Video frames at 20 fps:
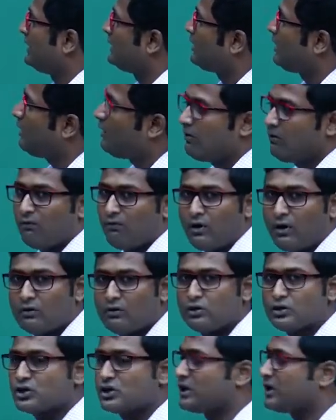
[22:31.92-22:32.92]
Now for
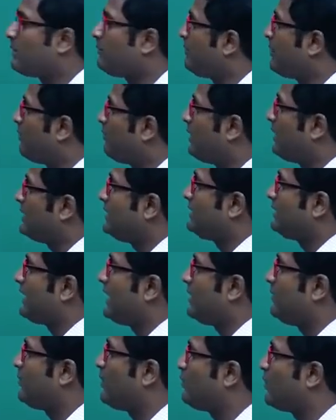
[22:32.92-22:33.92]
question number 1,
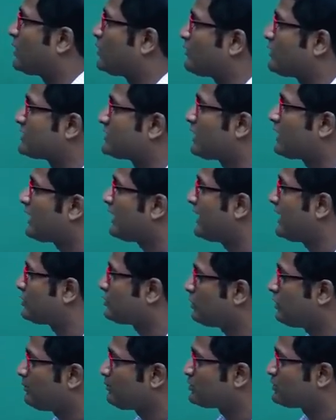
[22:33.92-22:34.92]
tell me what was the correct
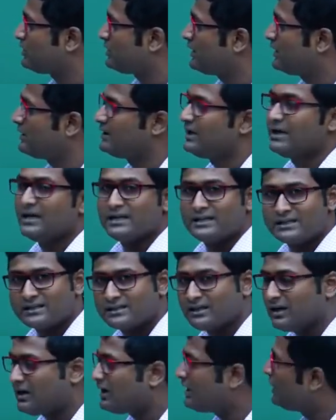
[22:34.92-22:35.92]
option.
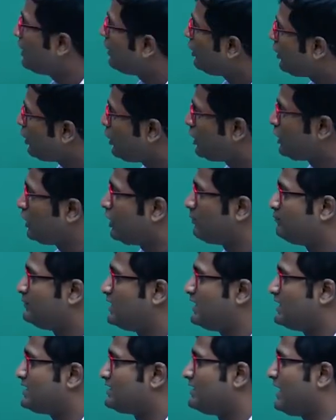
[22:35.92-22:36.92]
Sir, all of
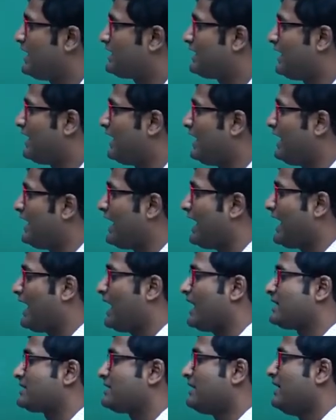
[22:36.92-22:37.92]
these. That A
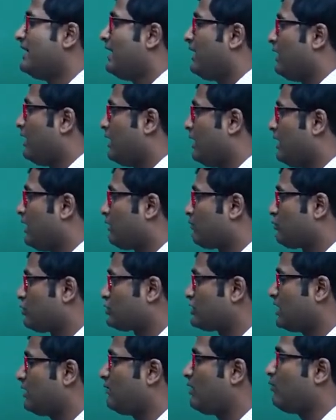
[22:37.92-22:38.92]
has,
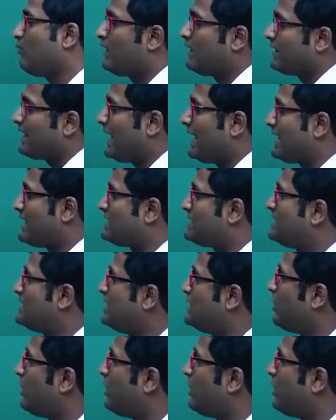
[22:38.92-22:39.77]
question number 1 has D